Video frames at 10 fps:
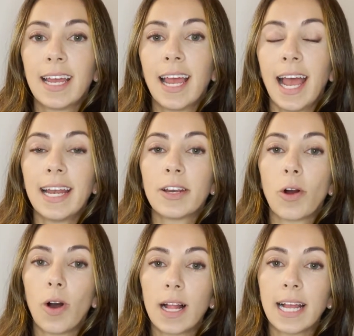and it
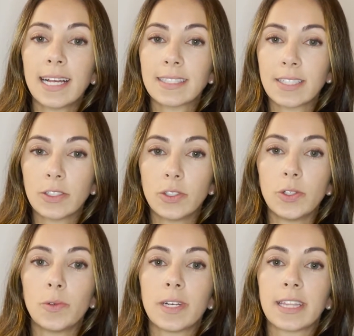all has to do
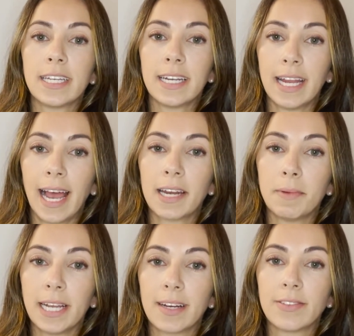with the
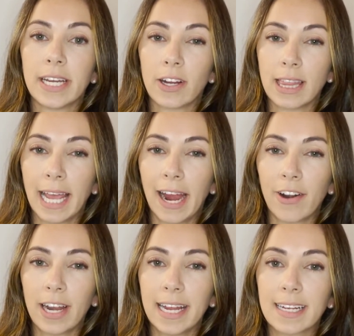anatomy of their
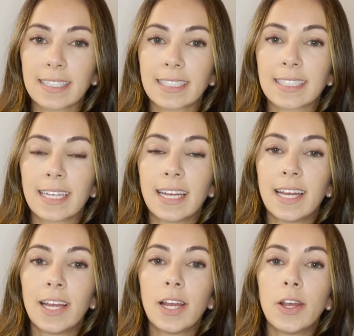larynx.
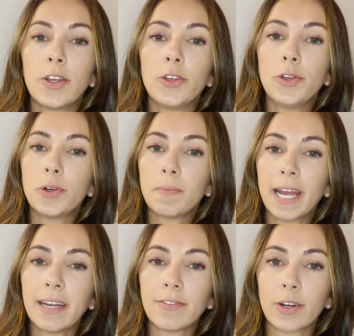You might
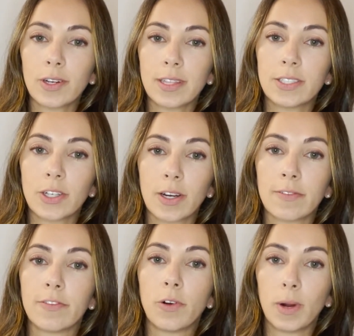have heard the term
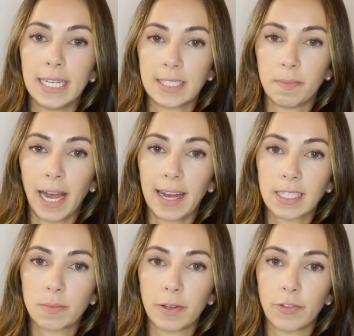voice box
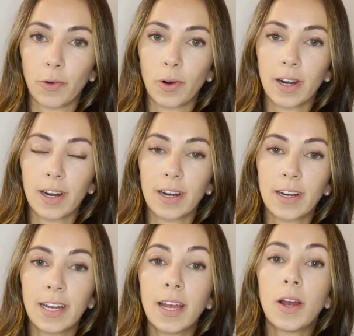before.
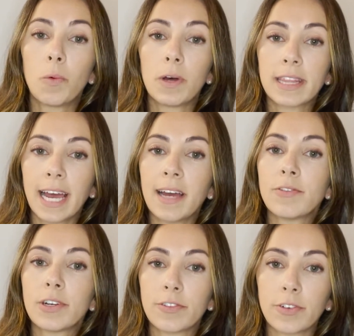Well, that
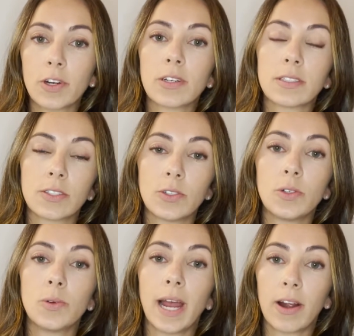refers
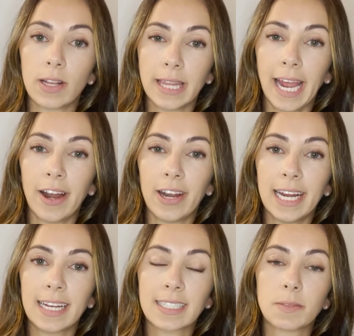to our
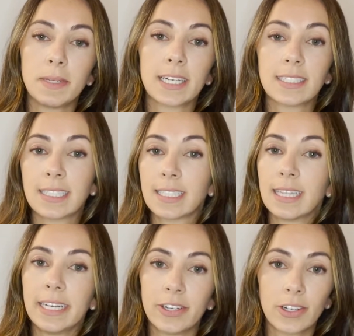larynx because it's
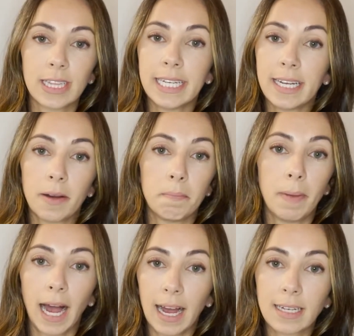literally a
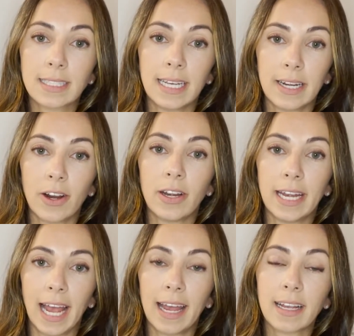box in our
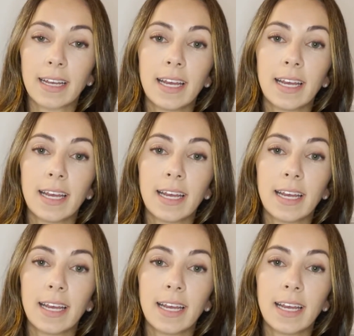neck